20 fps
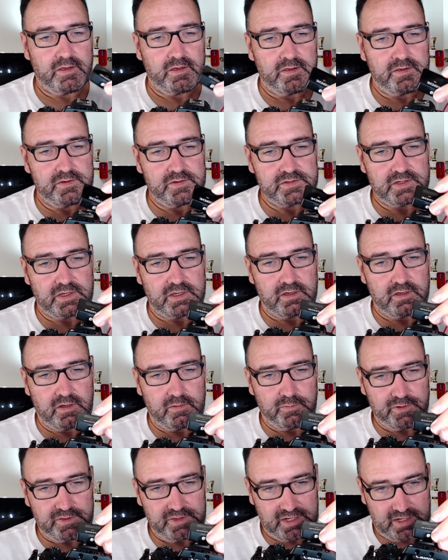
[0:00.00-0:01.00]
So I'll
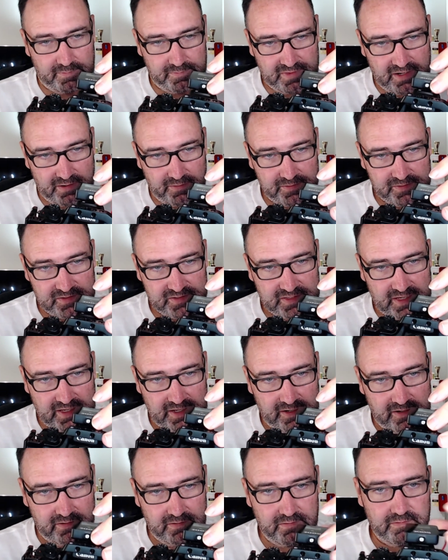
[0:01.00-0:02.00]
put that up there
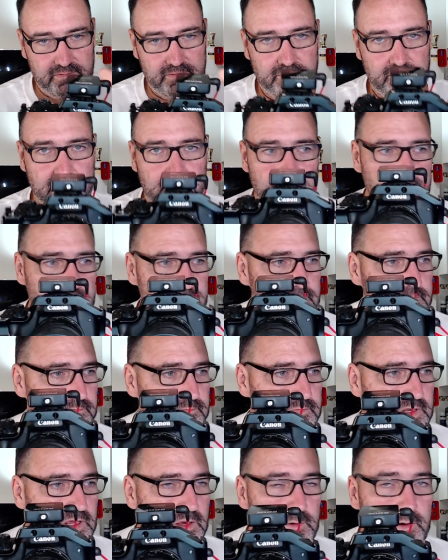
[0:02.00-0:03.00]
instead.
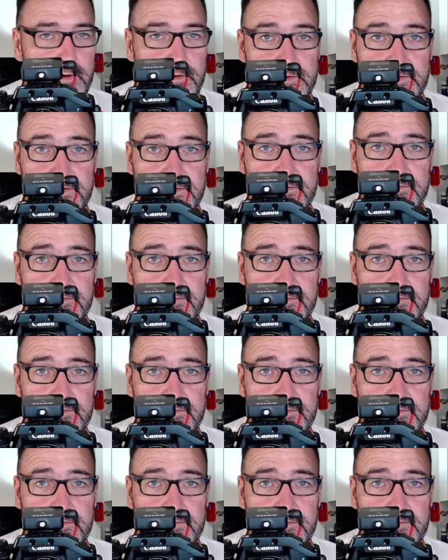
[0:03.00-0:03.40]
No worries.